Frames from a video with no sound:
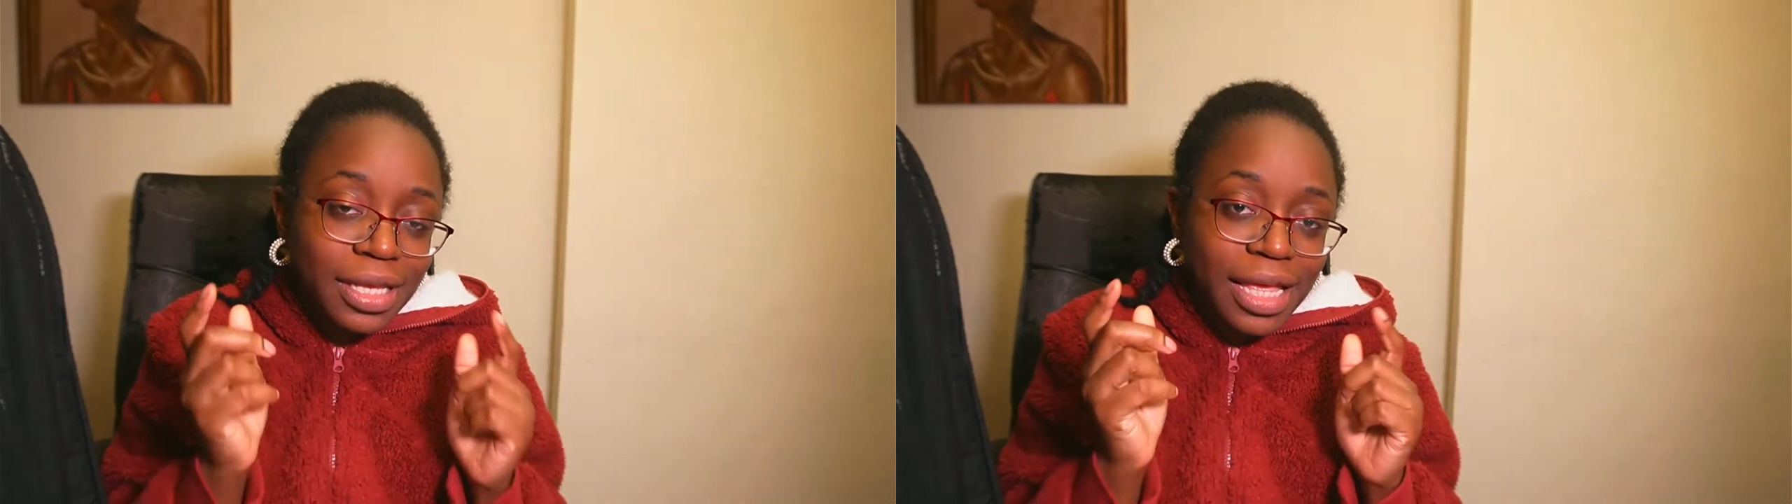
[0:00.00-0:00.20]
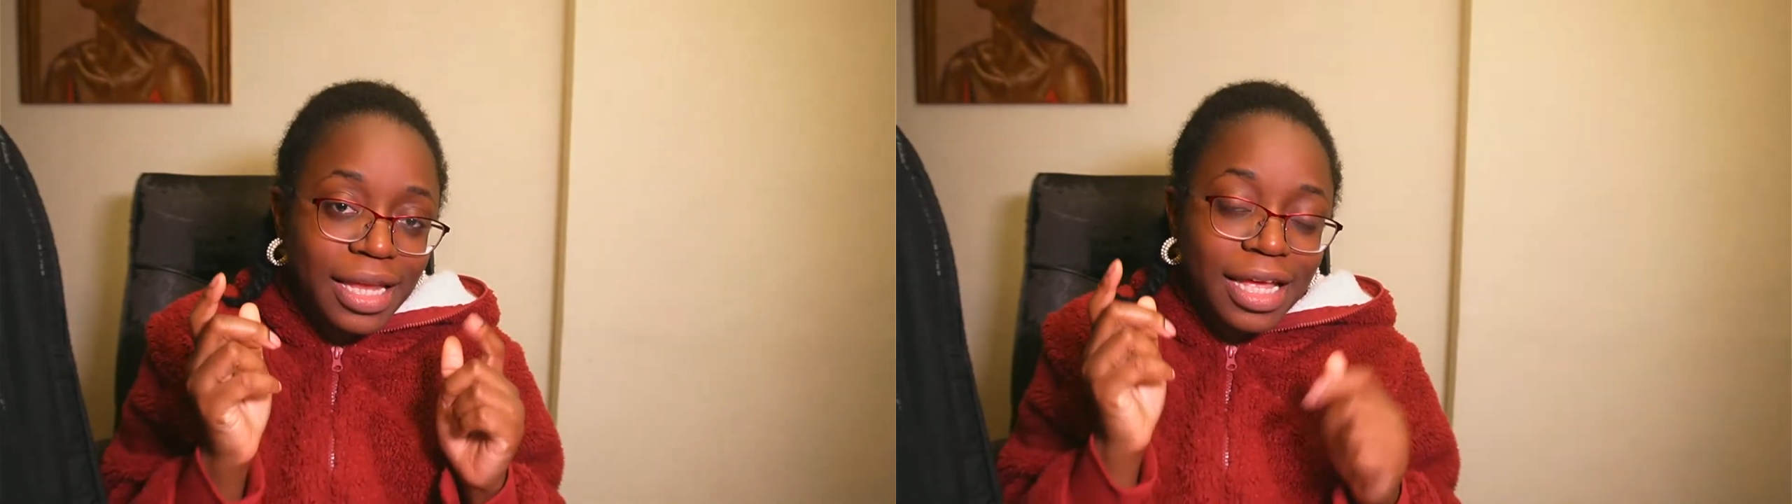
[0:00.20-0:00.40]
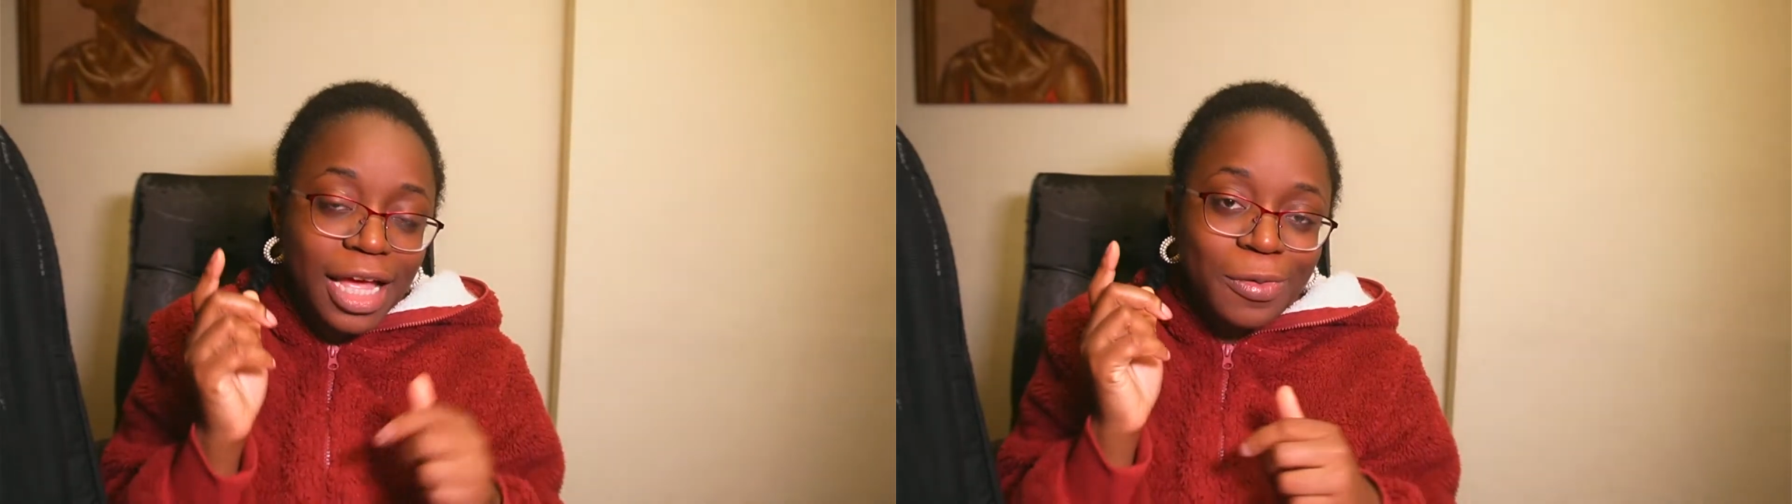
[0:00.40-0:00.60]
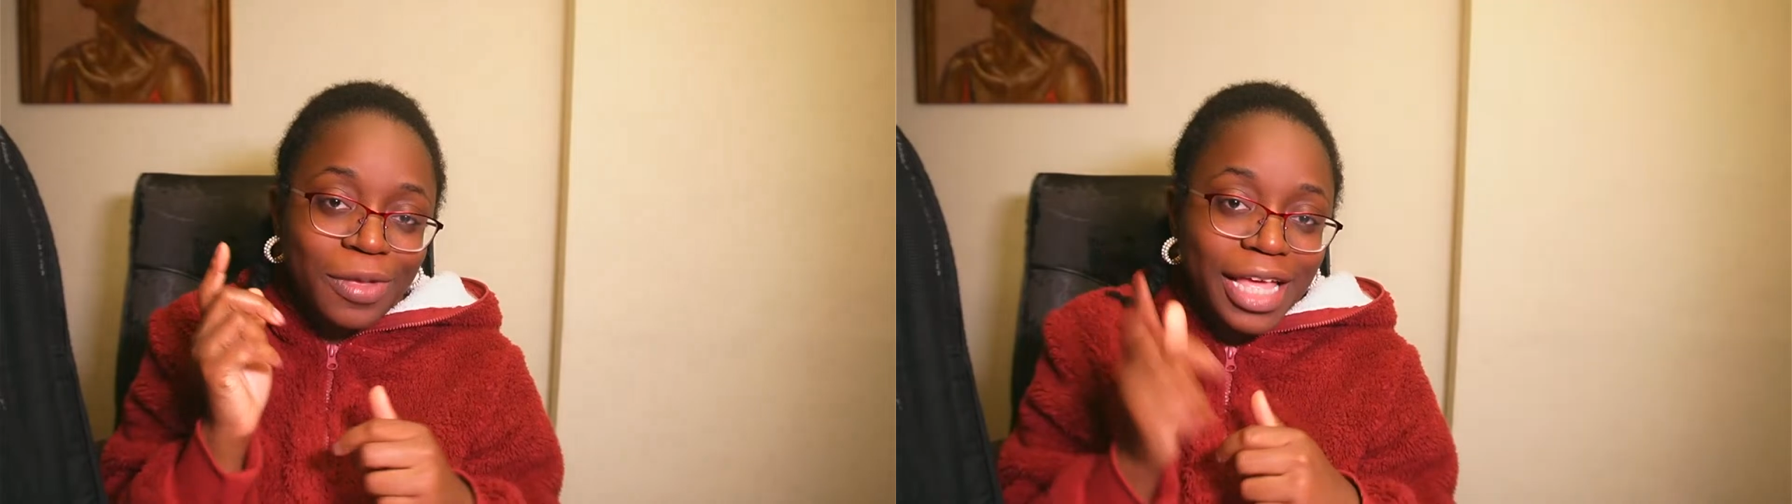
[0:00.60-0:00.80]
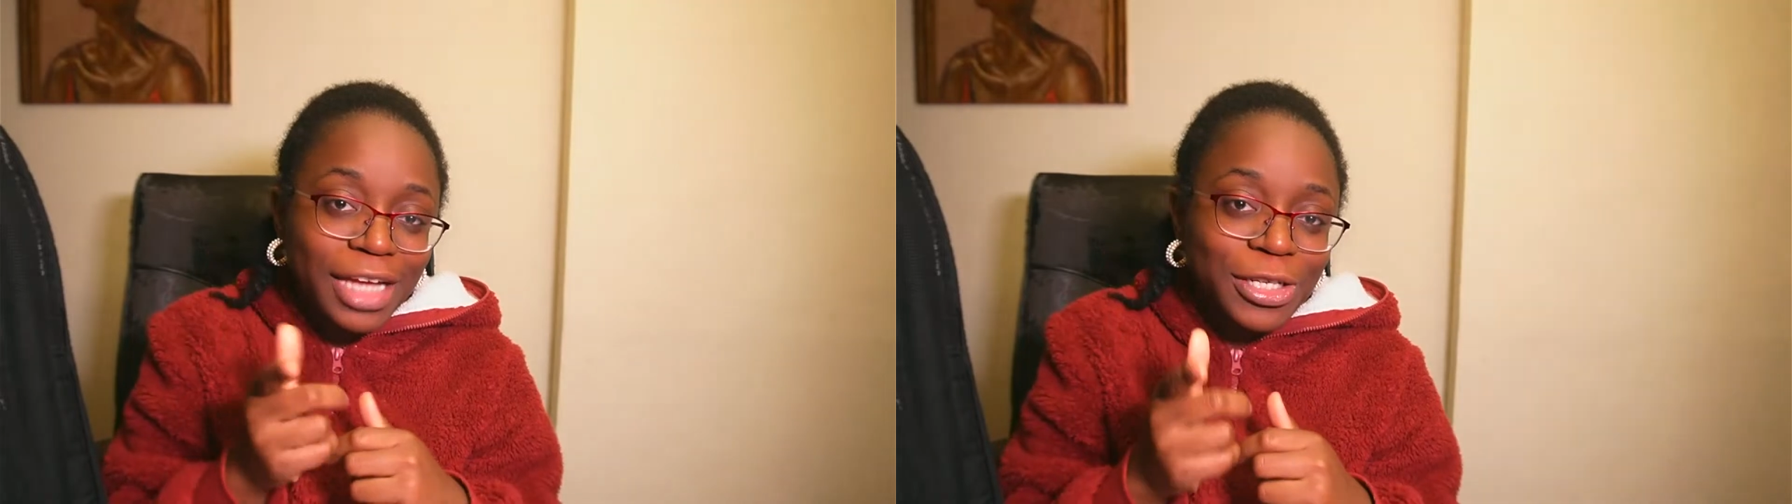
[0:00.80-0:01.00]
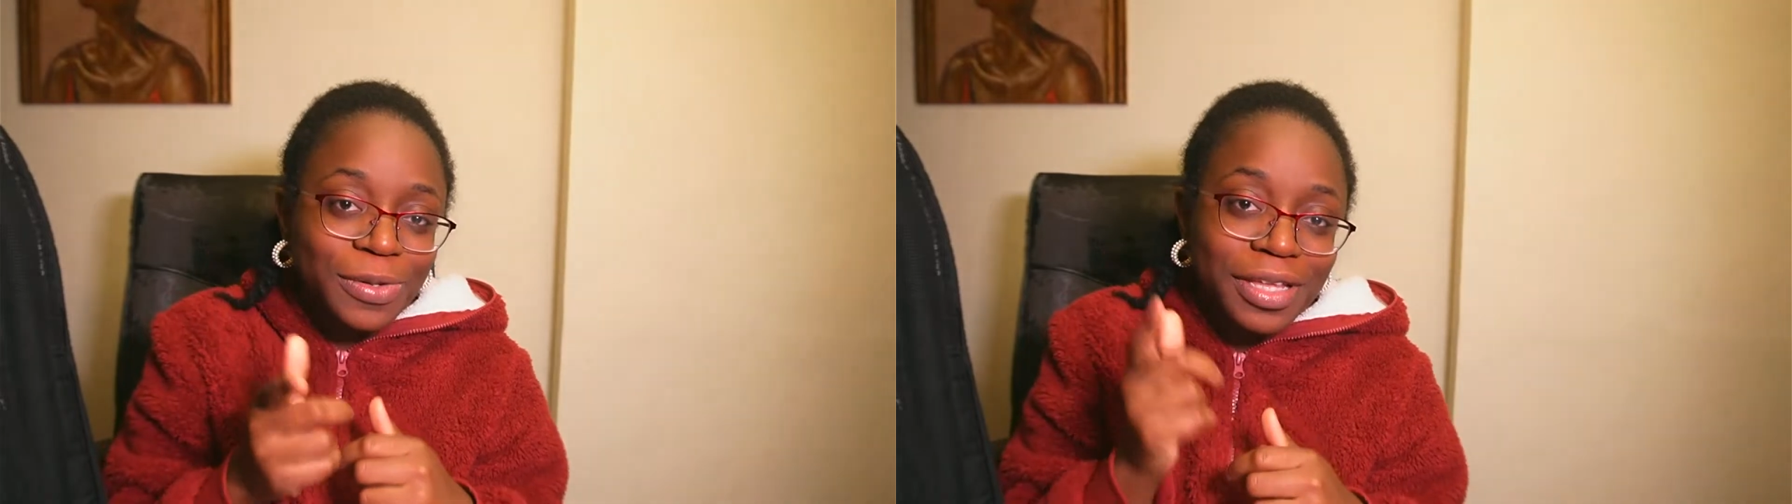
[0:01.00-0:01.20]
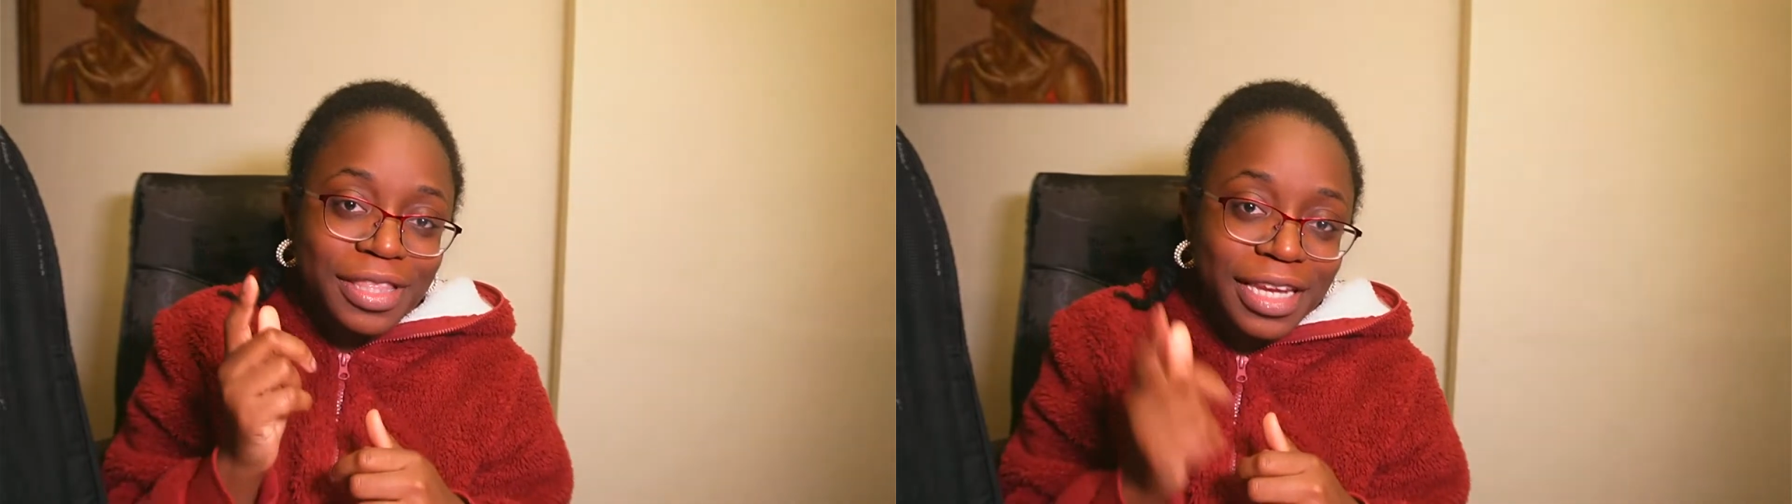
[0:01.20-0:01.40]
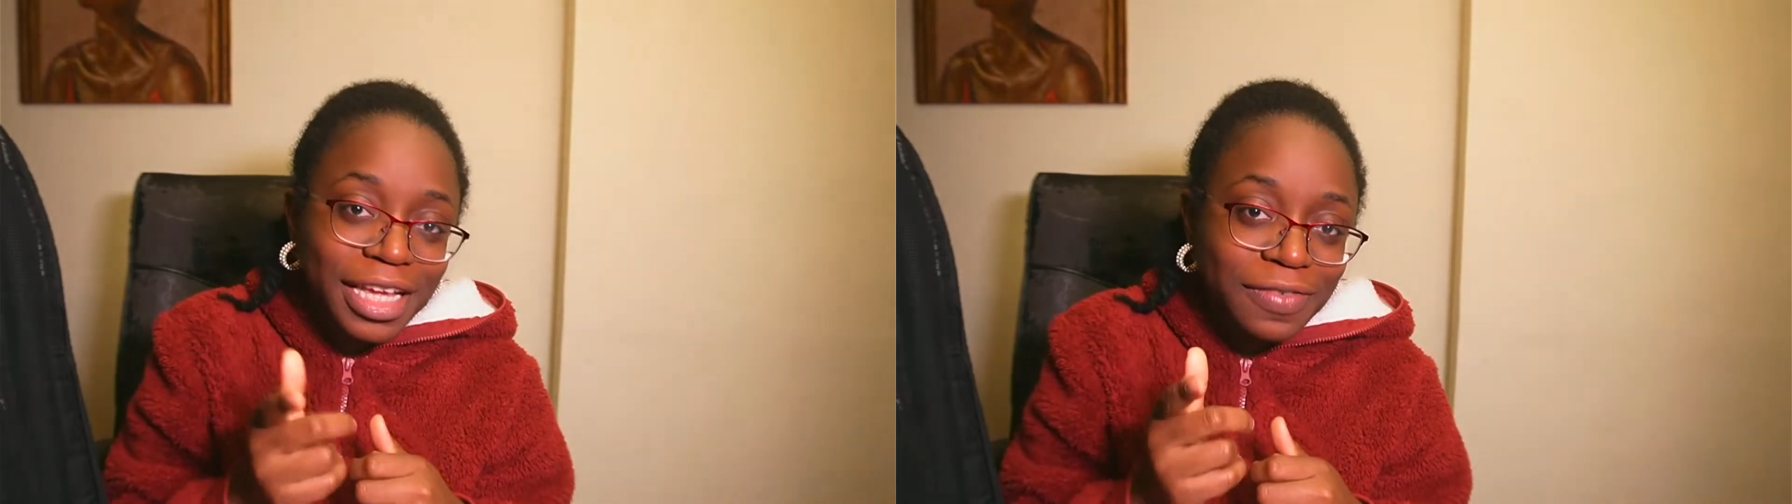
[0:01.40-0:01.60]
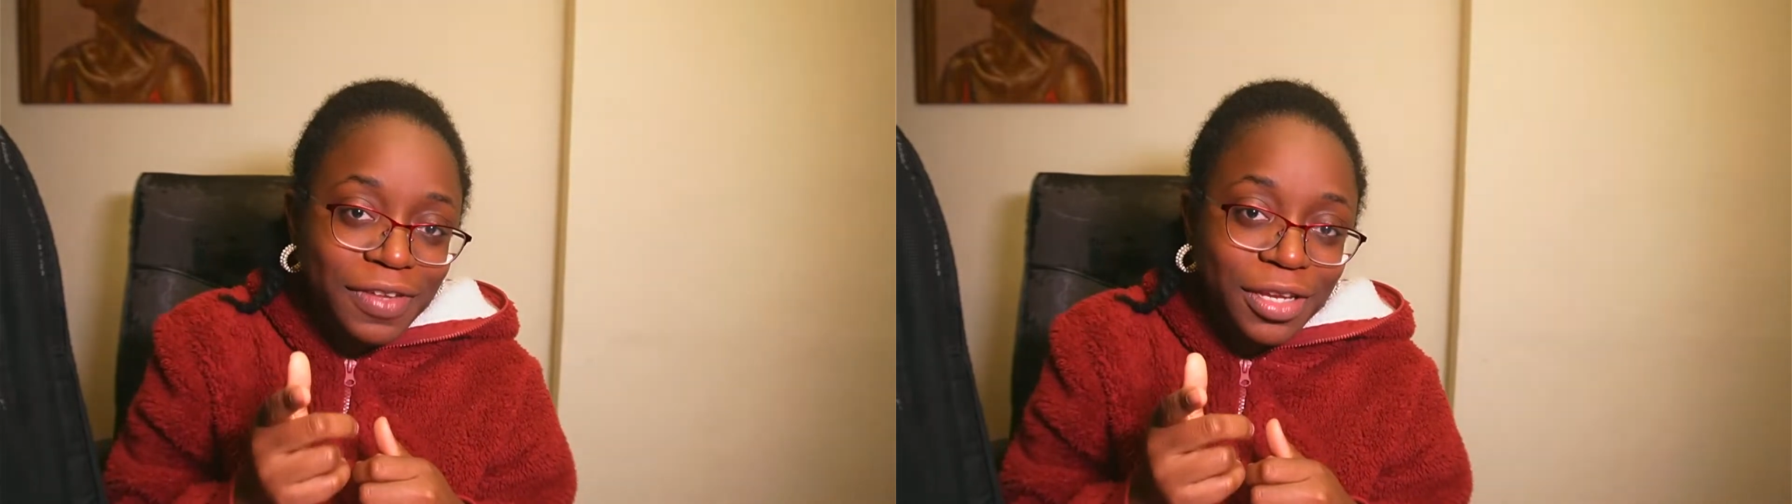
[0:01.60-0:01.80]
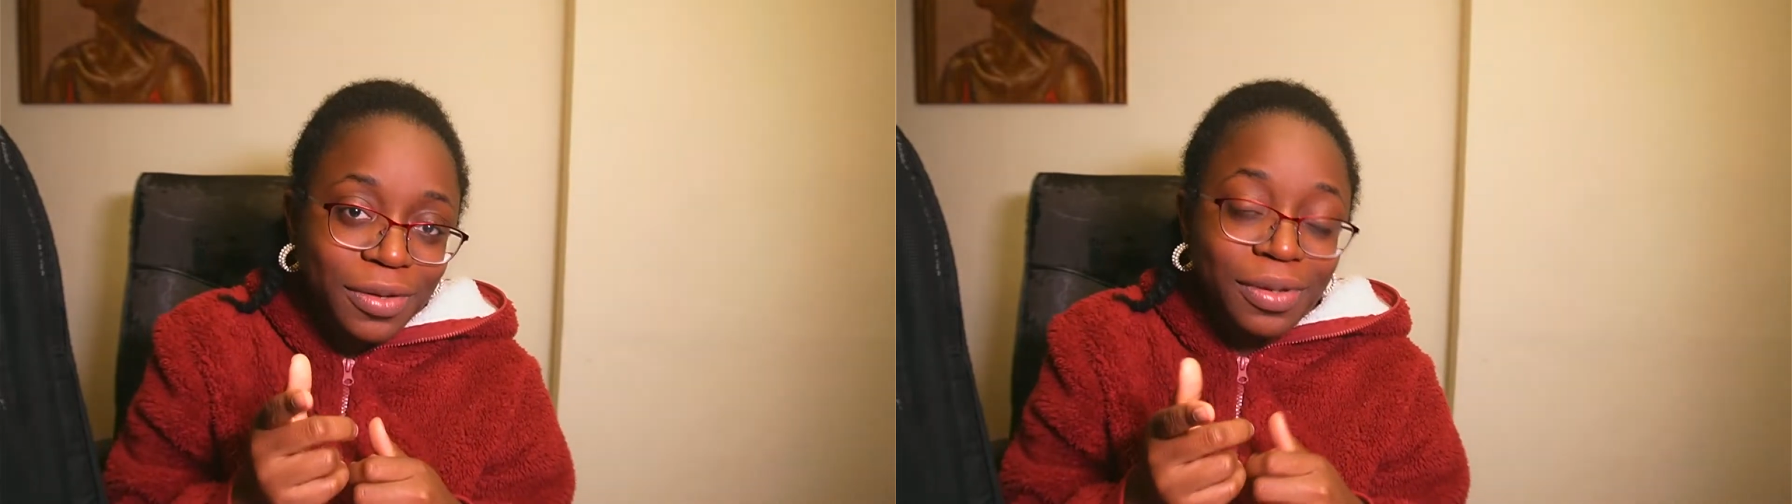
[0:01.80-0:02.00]
and I will catch you in the next
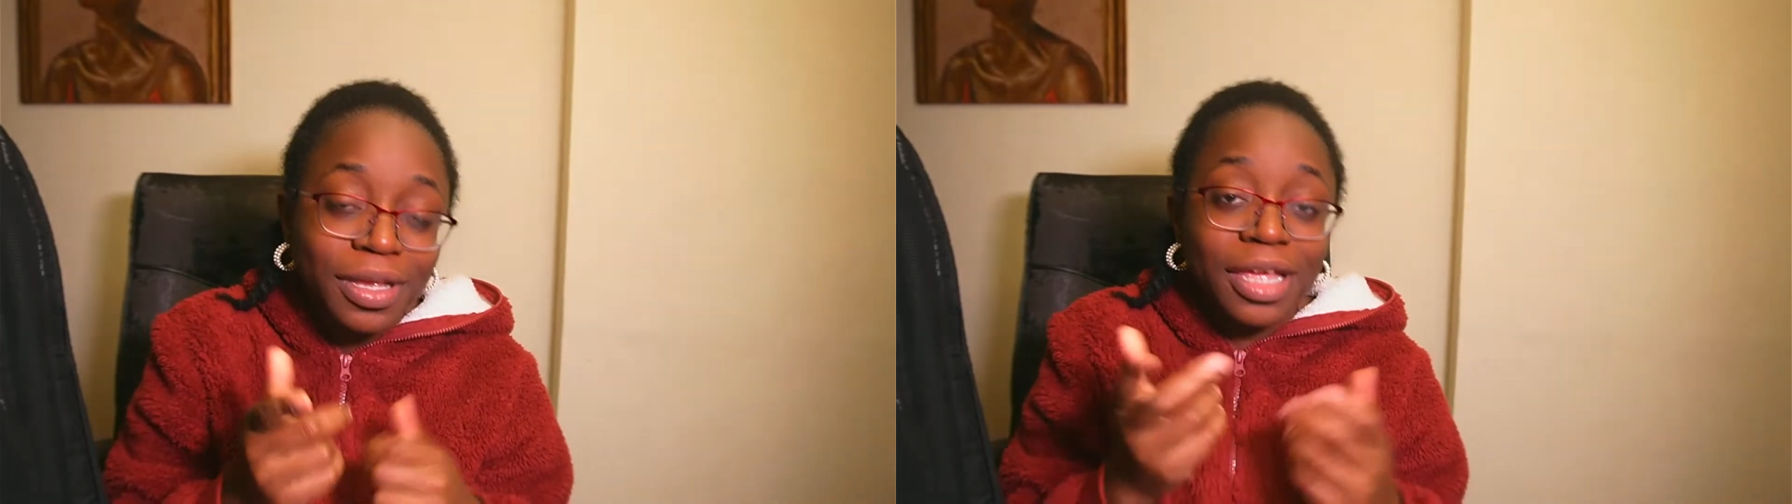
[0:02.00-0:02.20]
video.